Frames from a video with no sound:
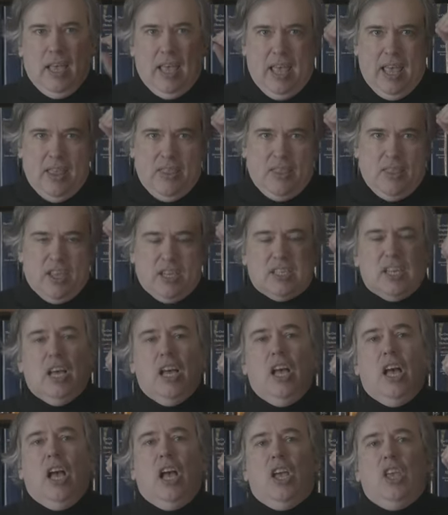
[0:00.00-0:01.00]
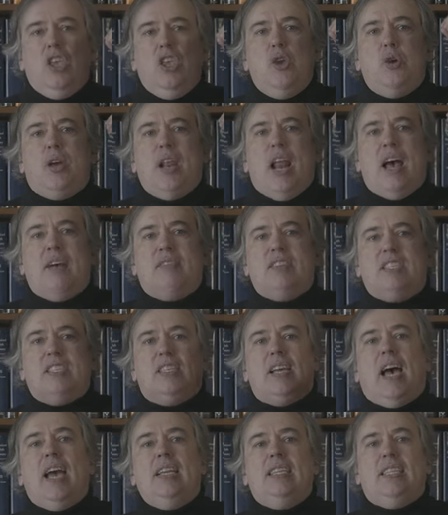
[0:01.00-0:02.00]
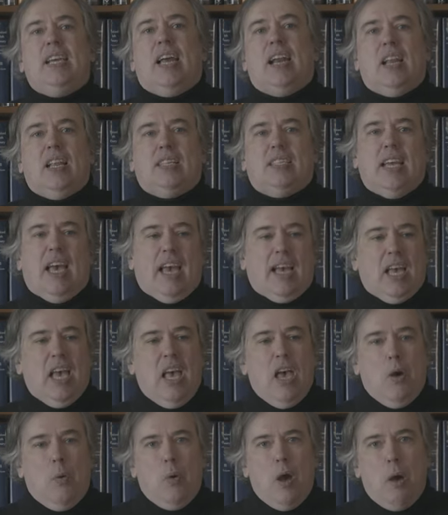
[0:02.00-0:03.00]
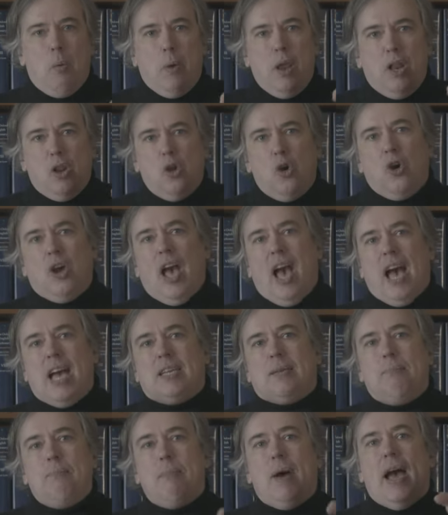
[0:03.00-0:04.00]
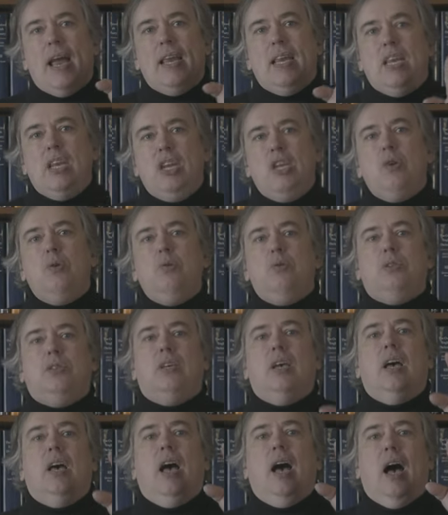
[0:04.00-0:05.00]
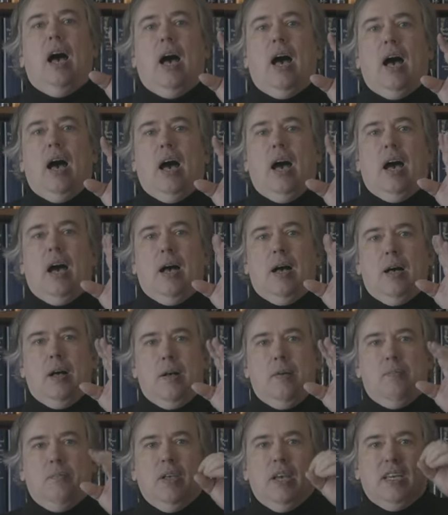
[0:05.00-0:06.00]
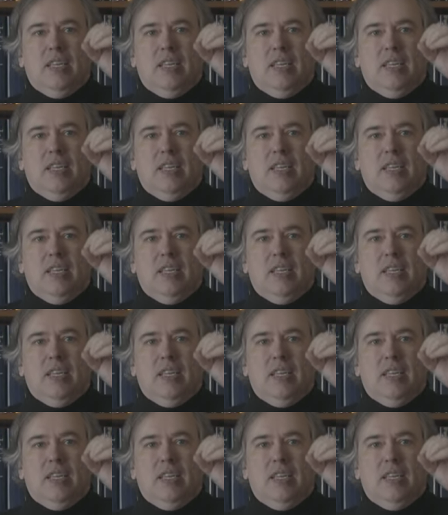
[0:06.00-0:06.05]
In that you can have a side channel attack where we look at minute um,